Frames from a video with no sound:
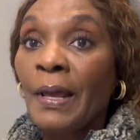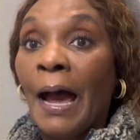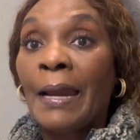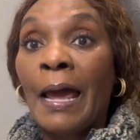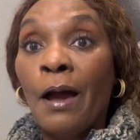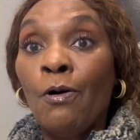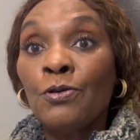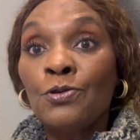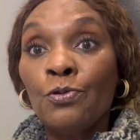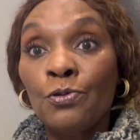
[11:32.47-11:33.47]
and I
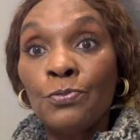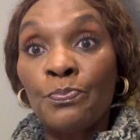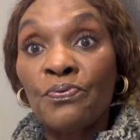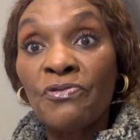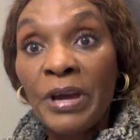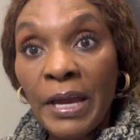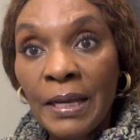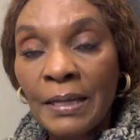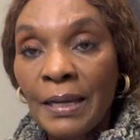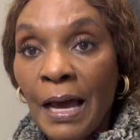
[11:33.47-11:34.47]
also pray in
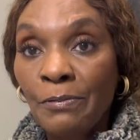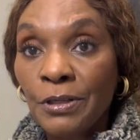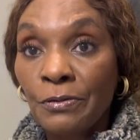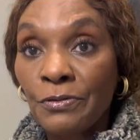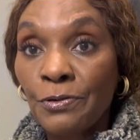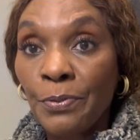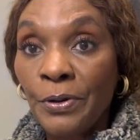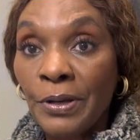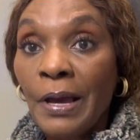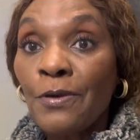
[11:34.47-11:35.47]
the language of the
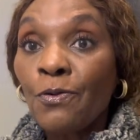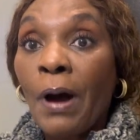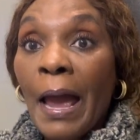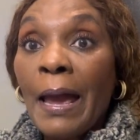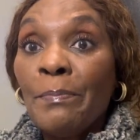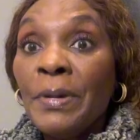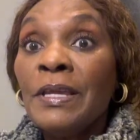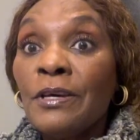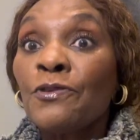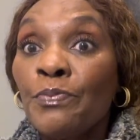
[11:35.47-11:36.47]
Spirit. So I am in
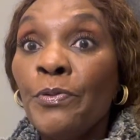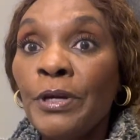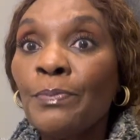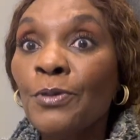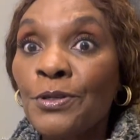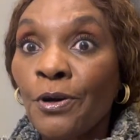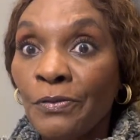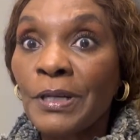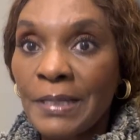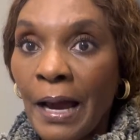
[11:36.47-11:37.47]
the Spirit most of
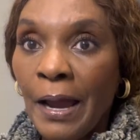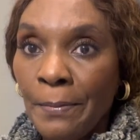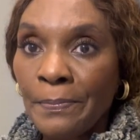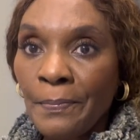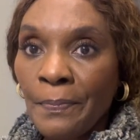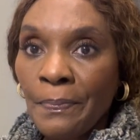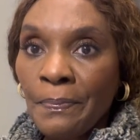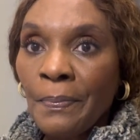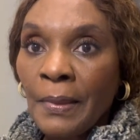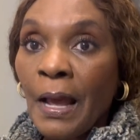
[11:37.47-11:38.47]
the time.
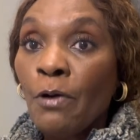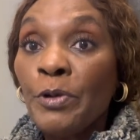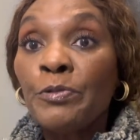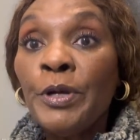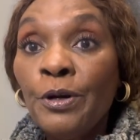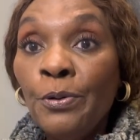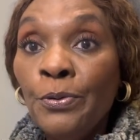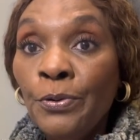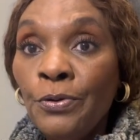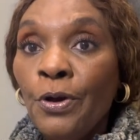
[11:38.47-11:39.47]
Now, with
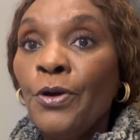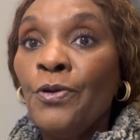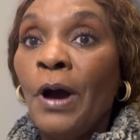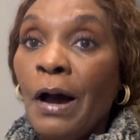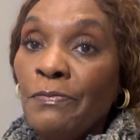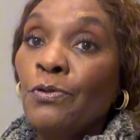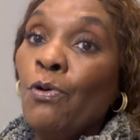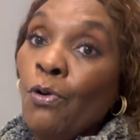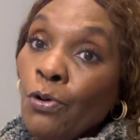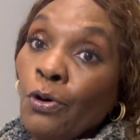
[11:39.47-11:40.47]
widowhood, you have to
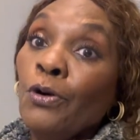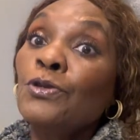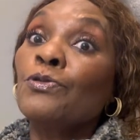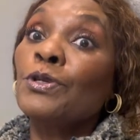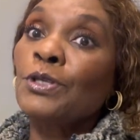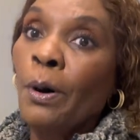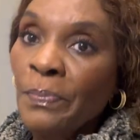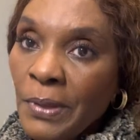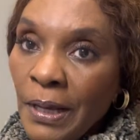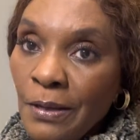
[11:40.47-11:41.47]
hold on to
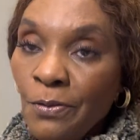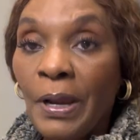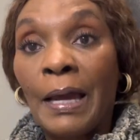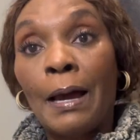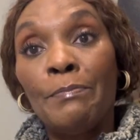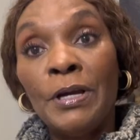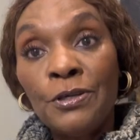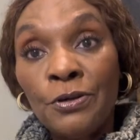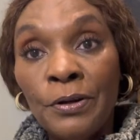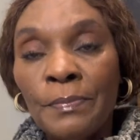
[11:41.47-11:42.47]
something. So like I
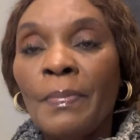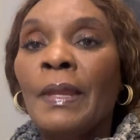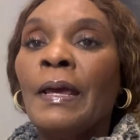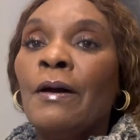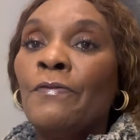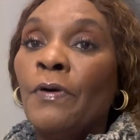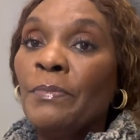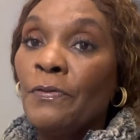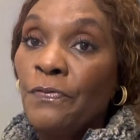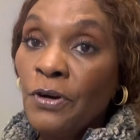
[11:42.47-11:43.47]
mentioned, from the
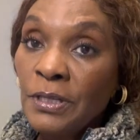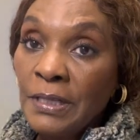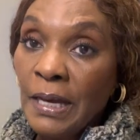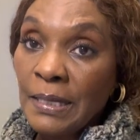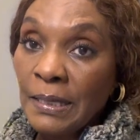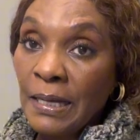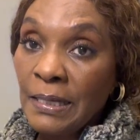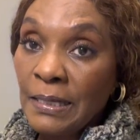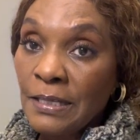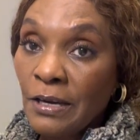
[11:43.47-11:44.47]
first day I started
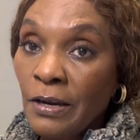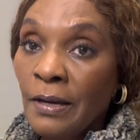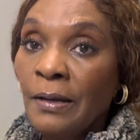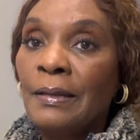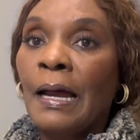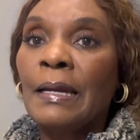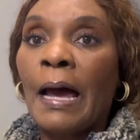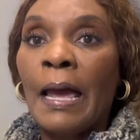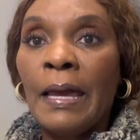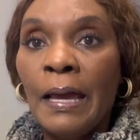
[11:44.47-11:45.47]
this channel, that
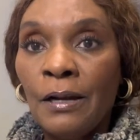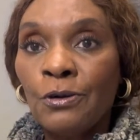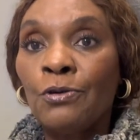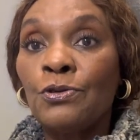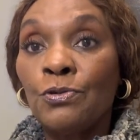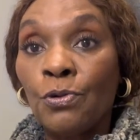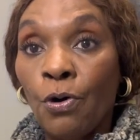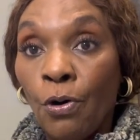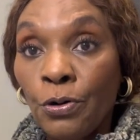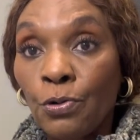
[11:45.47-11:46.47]
I held on to
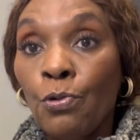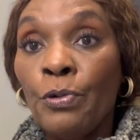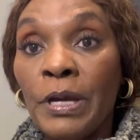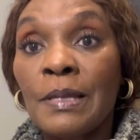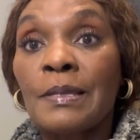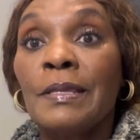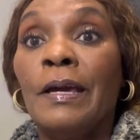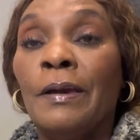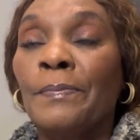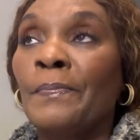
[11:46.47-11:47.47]
God, who is the